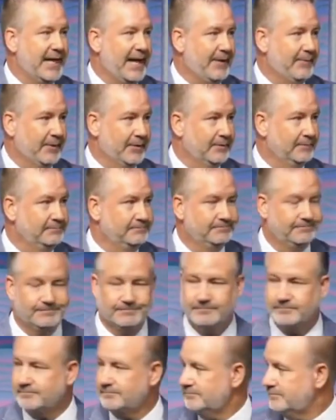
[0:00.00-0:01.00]
habit.
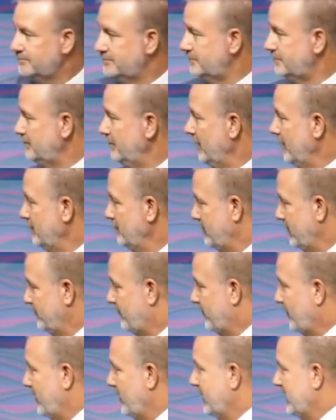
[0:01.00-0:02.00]

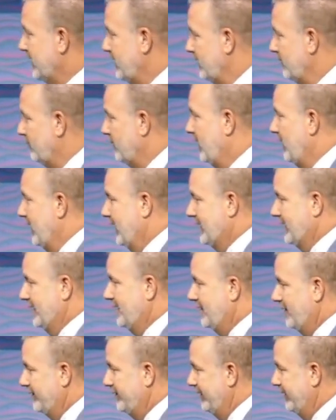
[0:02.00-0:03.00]
Before I get, well, I get
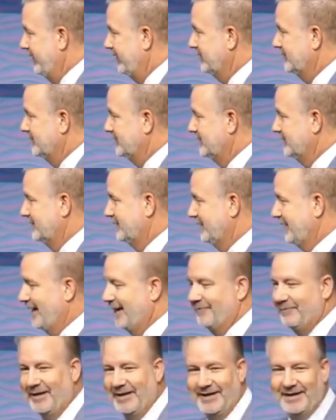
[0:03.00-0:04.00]
on there and
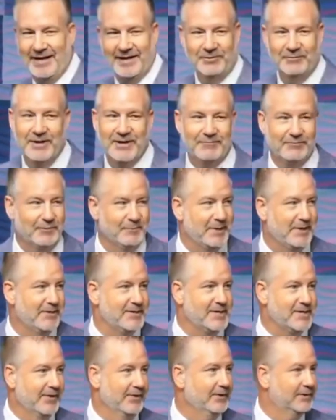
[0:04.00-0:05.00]
I'm like, I grin from ear
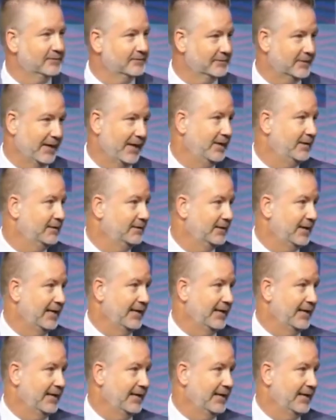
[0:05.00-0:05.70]
to ear, okay?